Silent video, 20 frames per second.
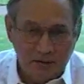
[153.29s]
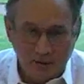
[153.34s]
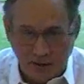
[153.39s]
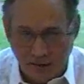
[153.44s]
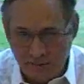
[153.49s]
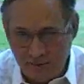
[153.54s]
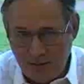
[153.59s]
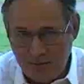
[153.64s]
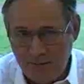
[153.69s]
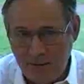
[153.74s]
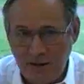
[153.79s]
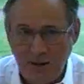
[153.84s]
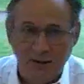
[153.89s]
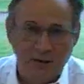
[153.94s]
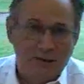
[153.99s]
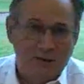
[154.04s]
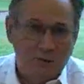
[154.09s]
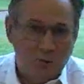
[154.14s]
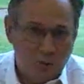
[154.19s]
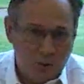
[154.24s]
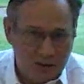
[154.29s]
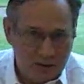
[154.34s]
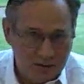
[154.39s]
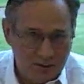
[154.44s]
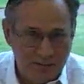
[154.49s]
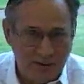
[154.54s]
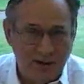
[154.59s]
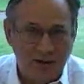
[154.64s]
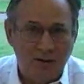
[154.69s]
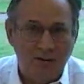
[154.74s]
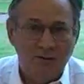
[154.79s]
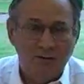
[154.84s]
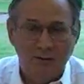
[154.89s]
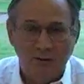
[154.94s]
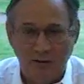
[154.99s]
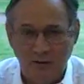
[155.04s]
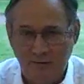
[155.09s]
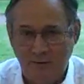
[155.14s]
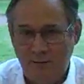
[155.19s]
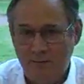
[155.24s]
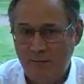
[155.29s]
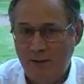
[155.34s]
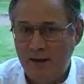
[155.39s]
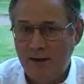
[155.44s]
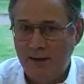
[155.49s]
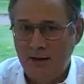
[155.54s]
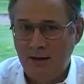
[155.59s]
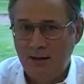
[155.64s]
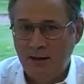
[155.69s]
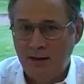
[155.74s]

give him meat, ring the bell, give him meat.